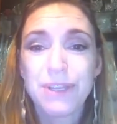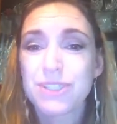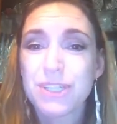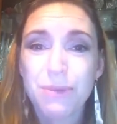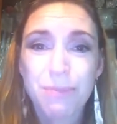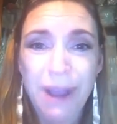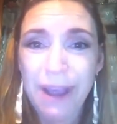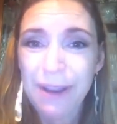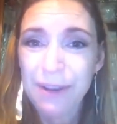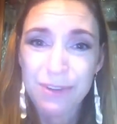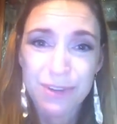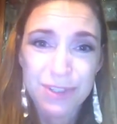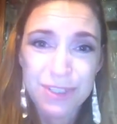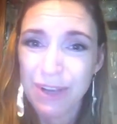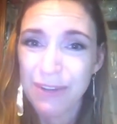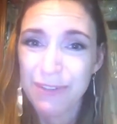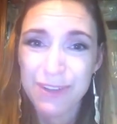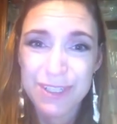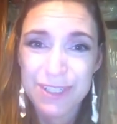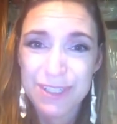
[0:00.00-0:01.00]
but you're still proud
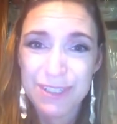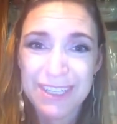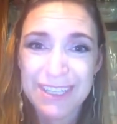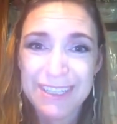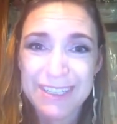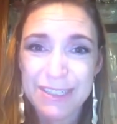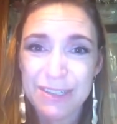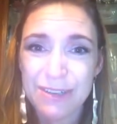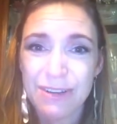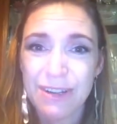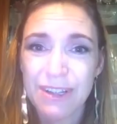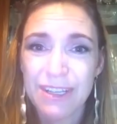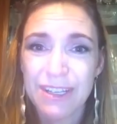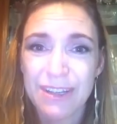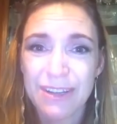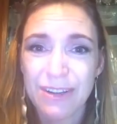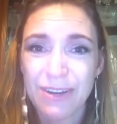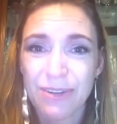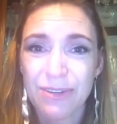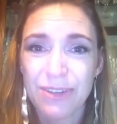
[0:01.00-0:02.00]
of yourself because you didn't do it.
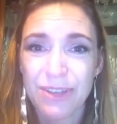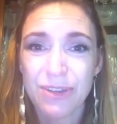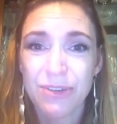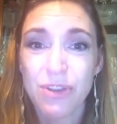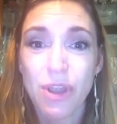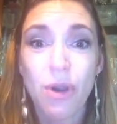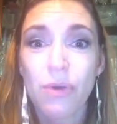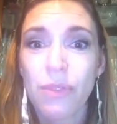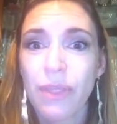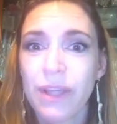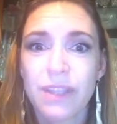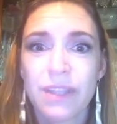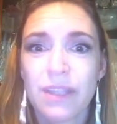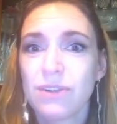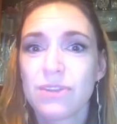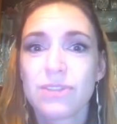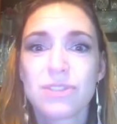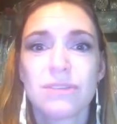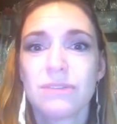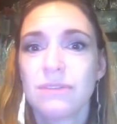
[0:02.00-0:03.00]
You know that
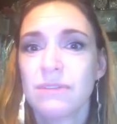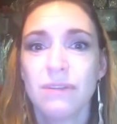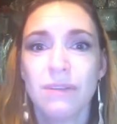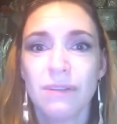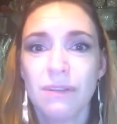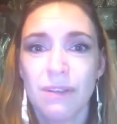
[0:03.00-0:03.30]
there's,